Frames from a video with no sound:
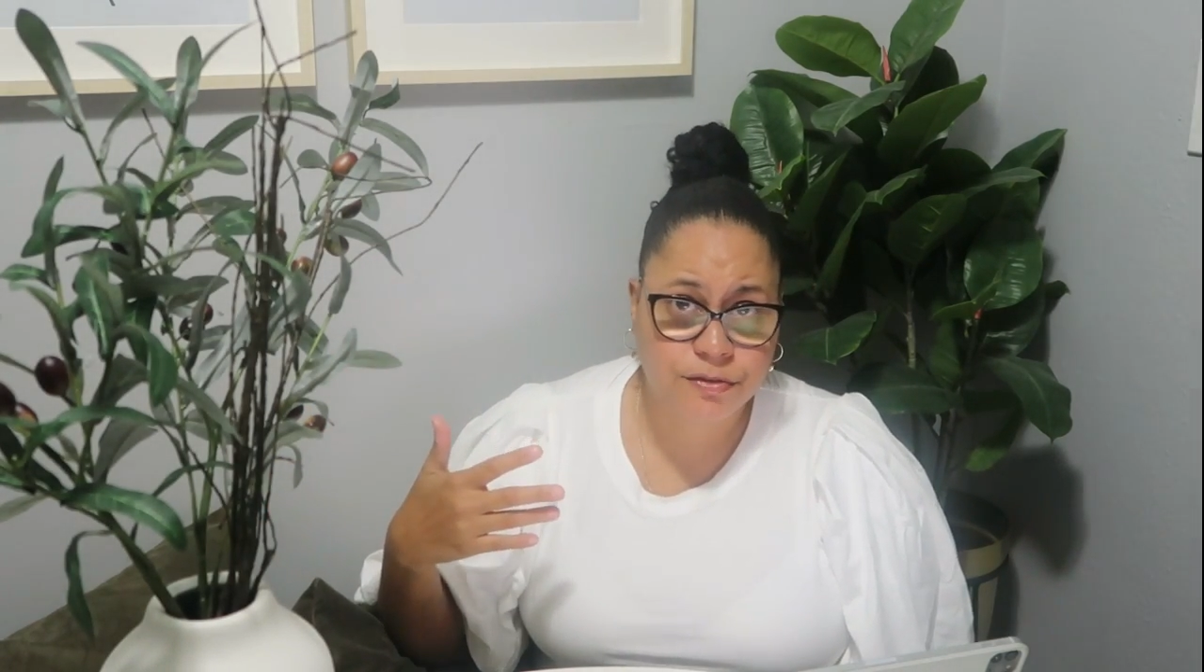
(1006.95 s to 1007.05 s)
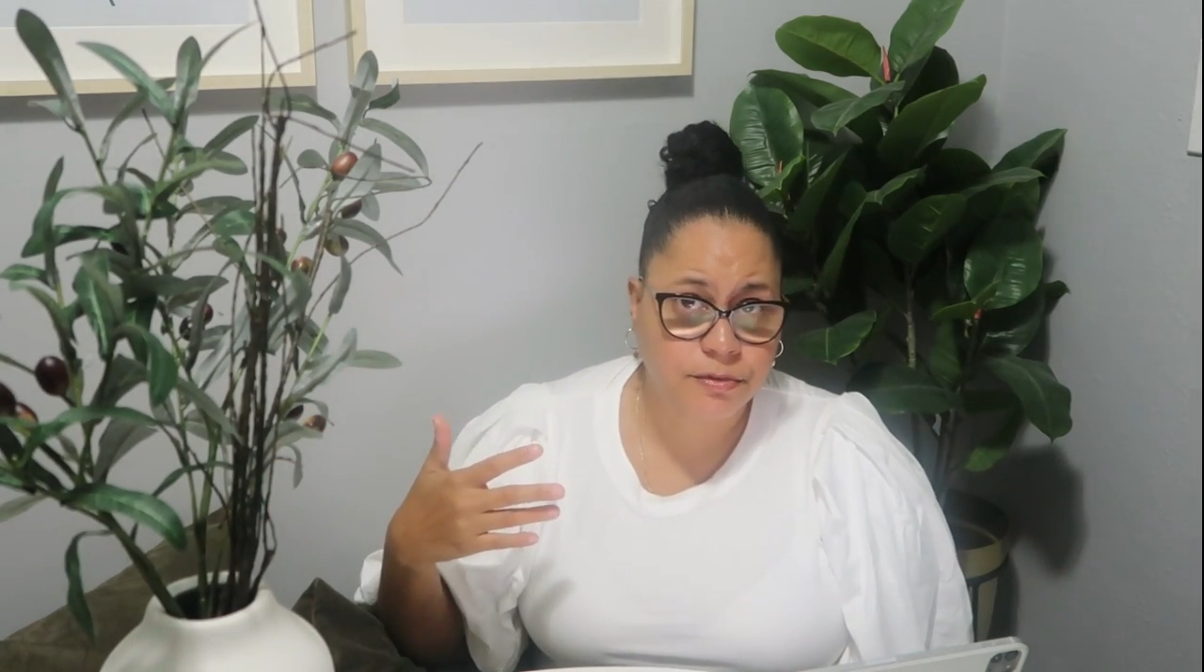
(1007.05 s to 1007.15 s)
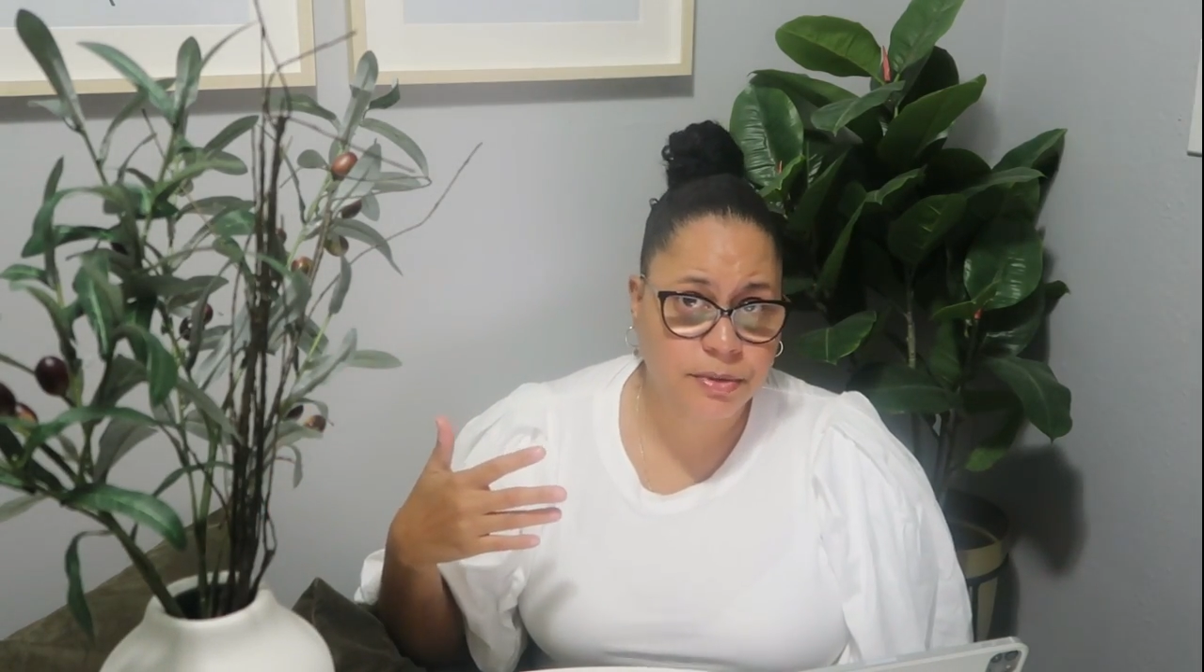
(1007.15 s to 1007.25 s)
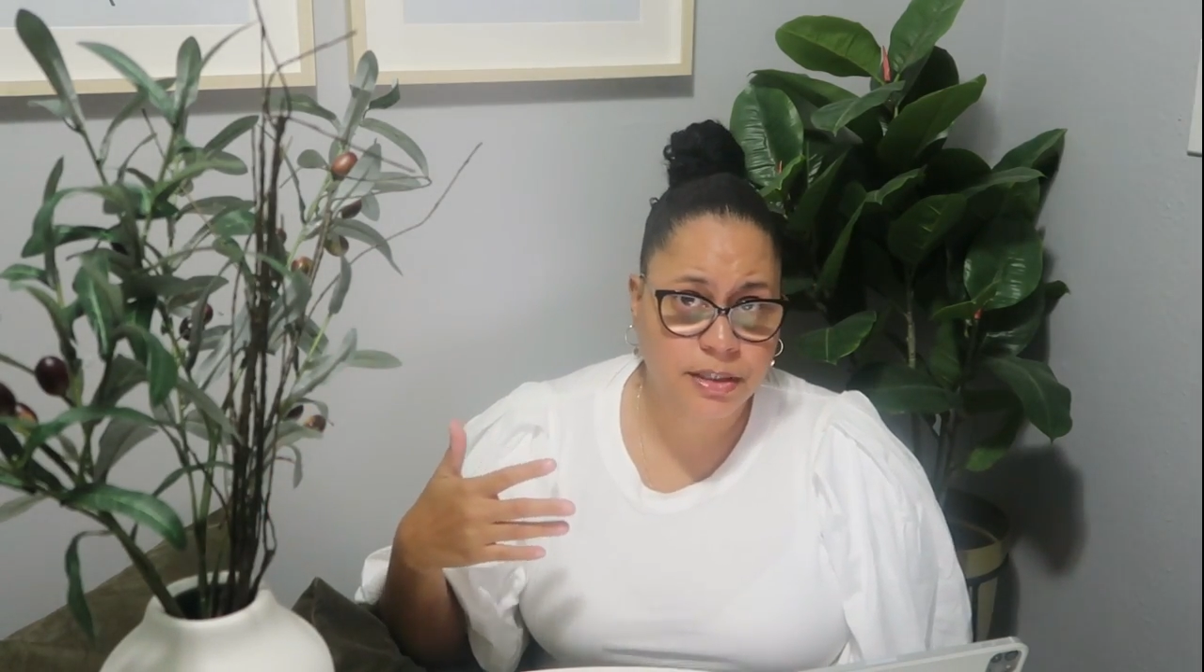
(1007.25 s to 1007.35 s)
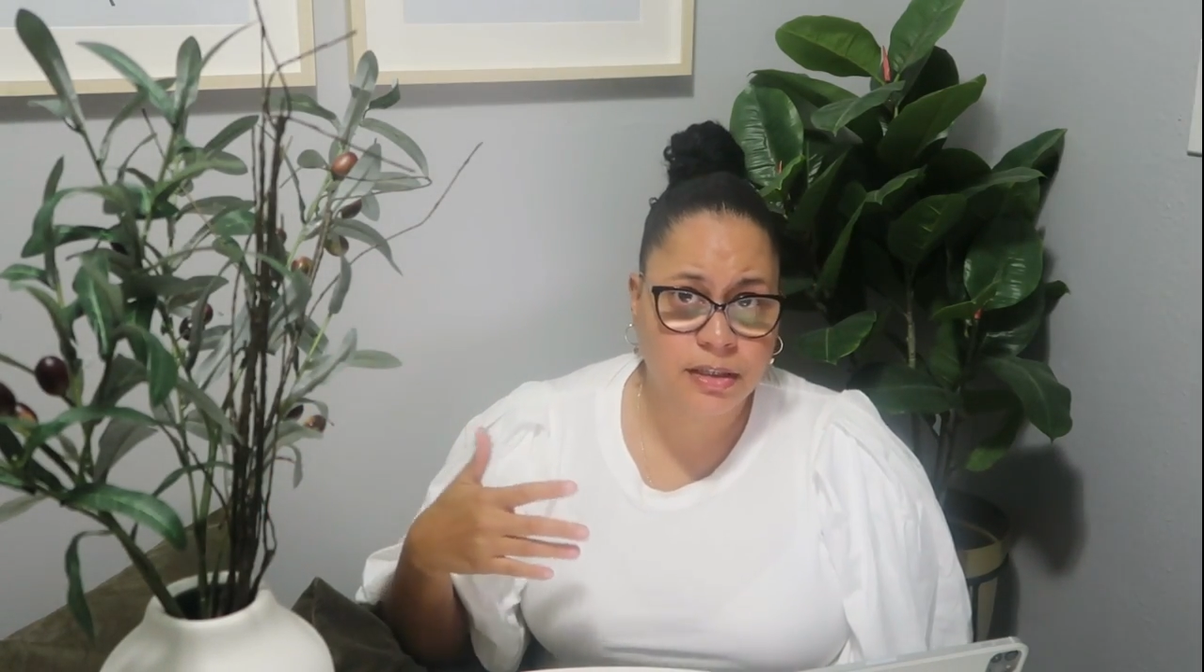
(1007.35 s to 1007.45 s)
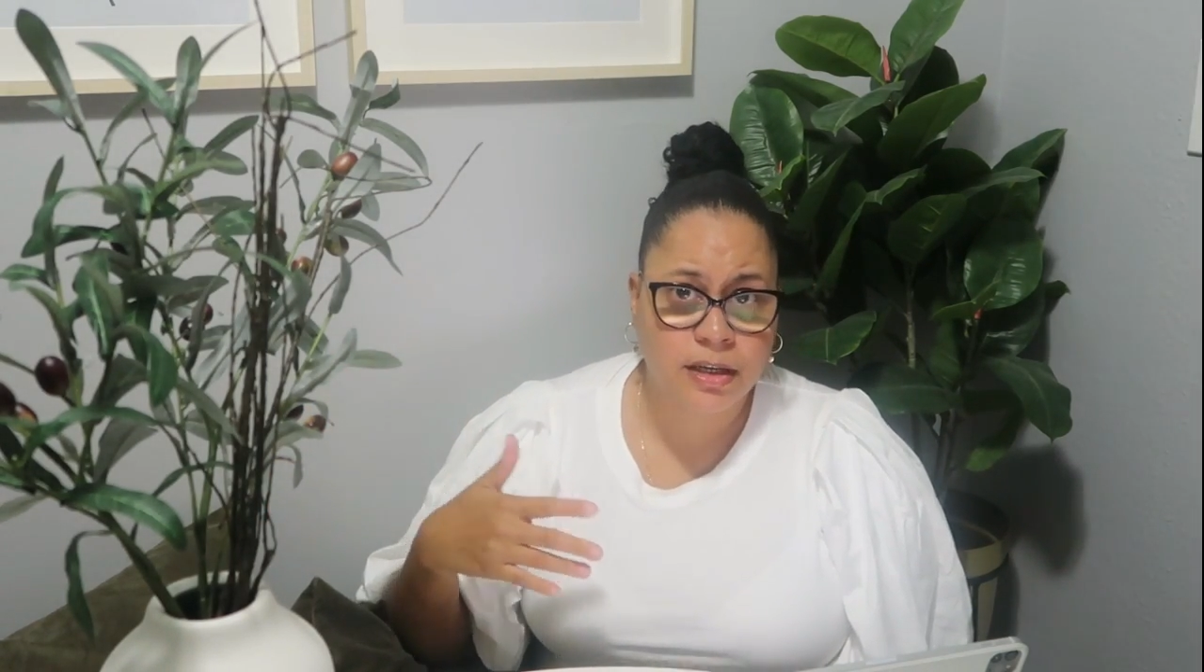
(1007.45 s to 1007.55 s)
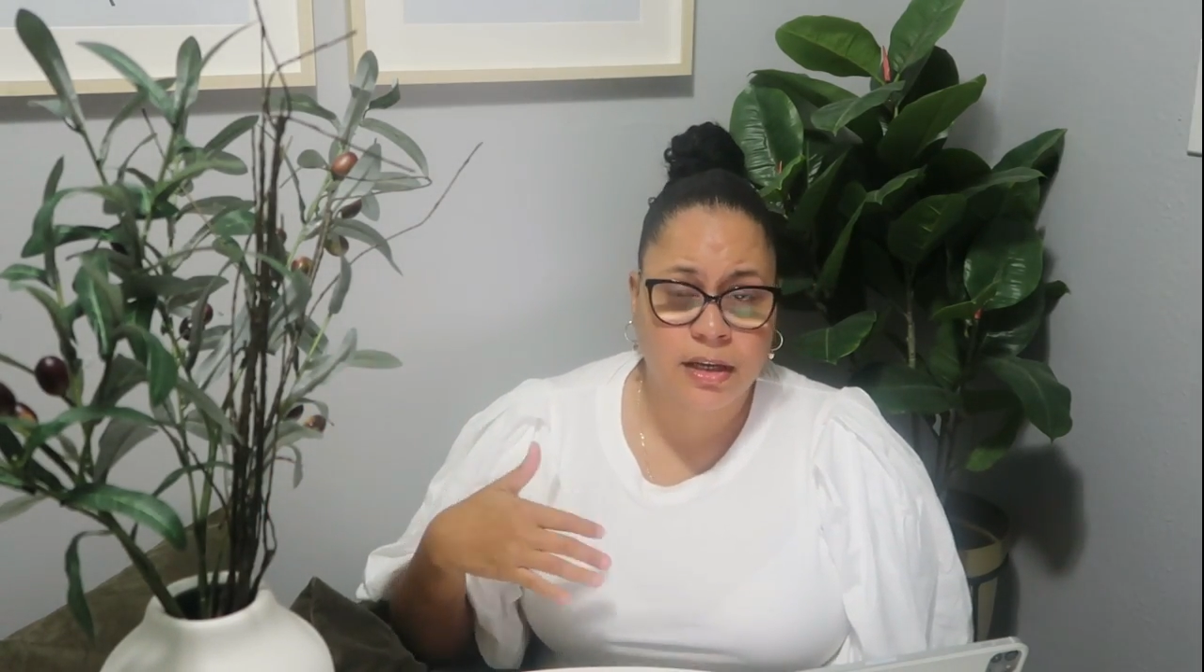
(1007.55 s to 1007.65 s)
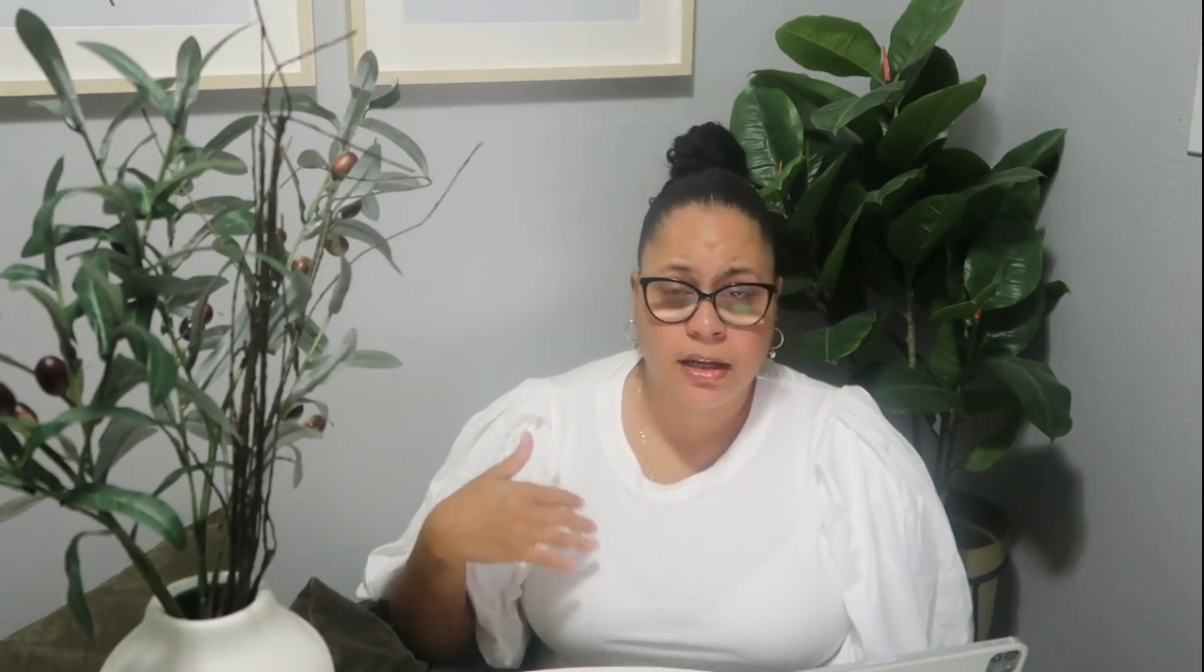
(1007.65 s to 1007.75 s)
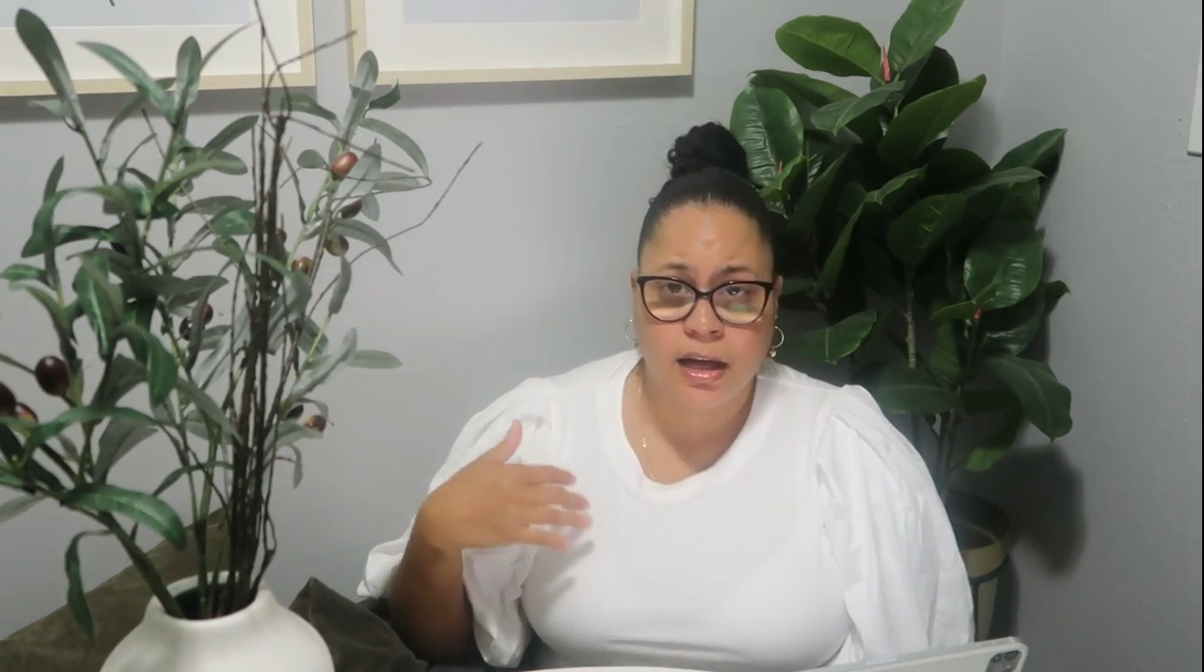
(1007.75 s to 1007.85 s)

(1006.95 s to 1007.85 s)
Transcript: for me.